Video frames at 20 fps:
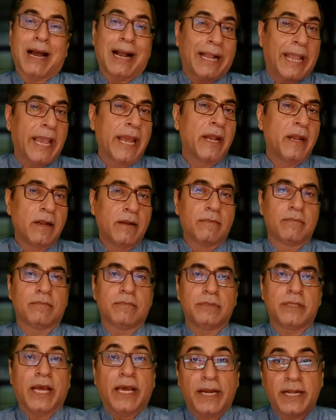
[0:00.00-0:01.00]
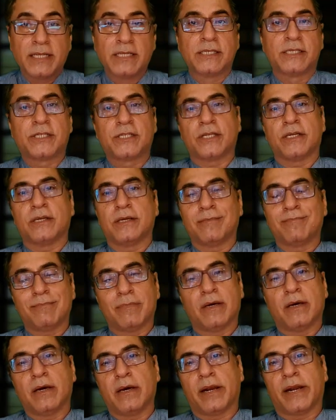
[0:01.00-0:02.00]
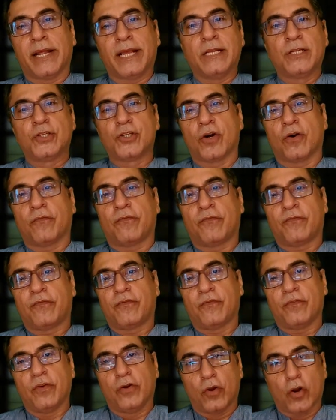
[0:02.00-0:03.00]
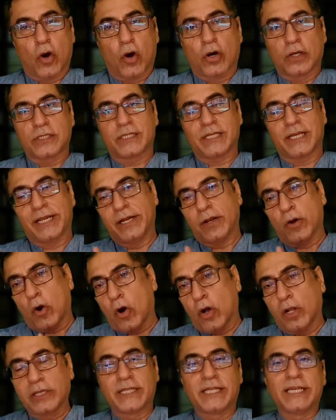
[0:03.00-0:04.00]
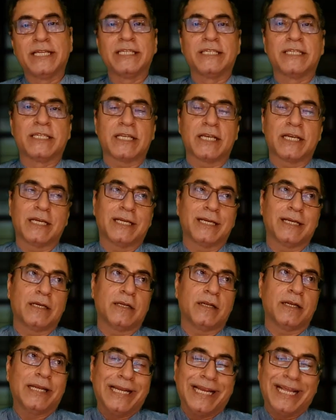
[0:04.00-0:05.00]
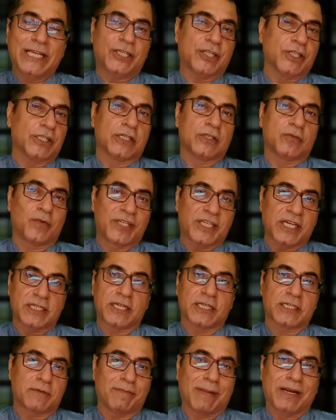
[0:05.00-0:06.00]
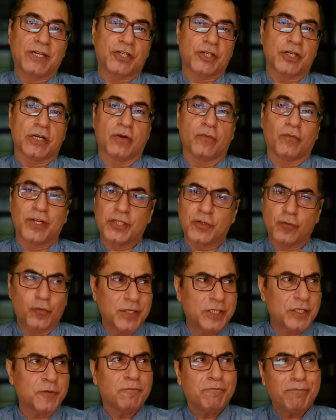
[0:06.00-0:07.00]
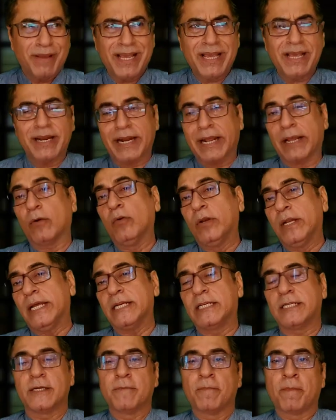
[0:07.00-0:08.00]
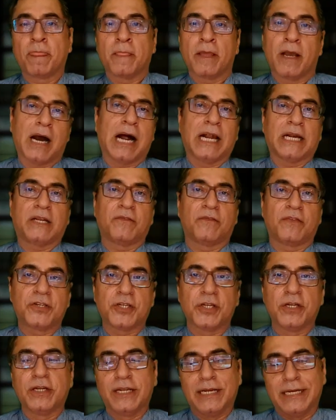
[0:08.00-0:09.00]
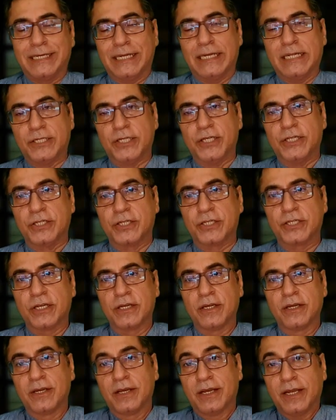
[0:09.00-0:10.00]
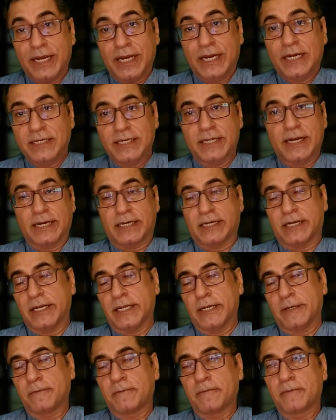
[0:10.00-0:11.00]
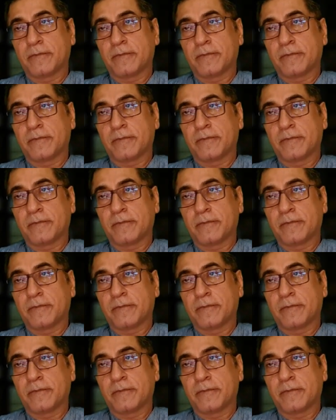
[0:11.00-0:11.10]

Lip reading: Again, there is a range of laws in all these nations which I just mentioned, which may regulate artificial intelligence indirectly.